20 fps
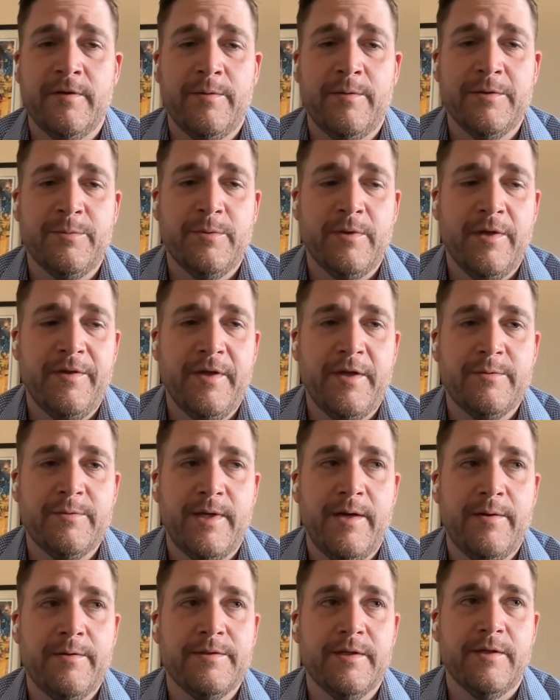That was one of the things
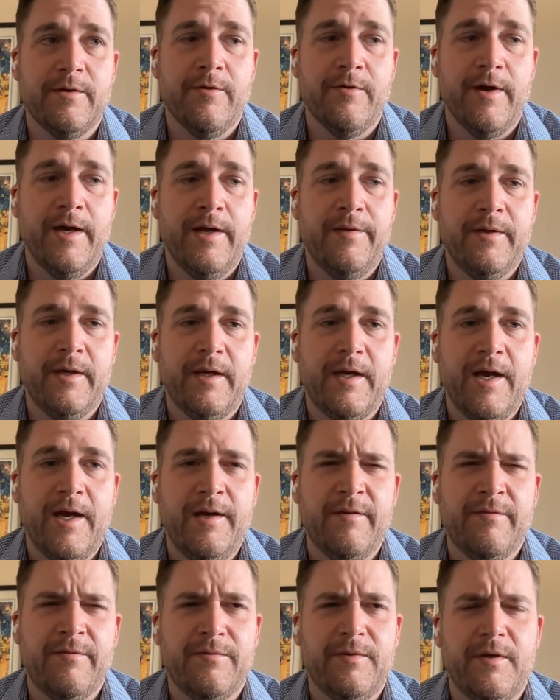when I was at Grant that
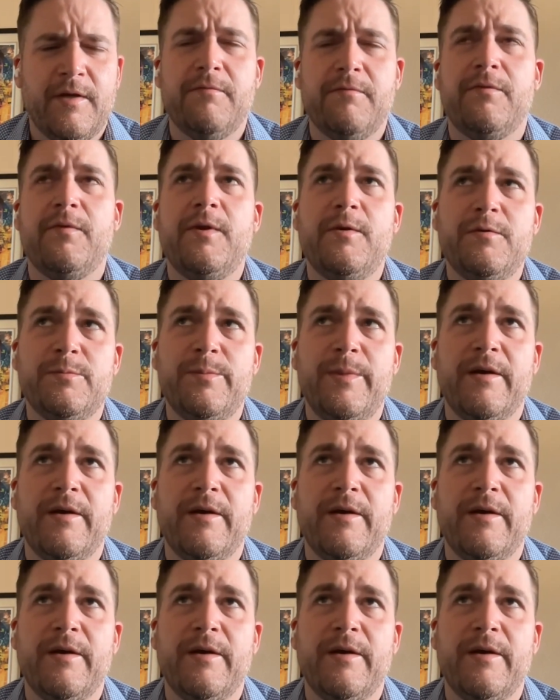kind of confused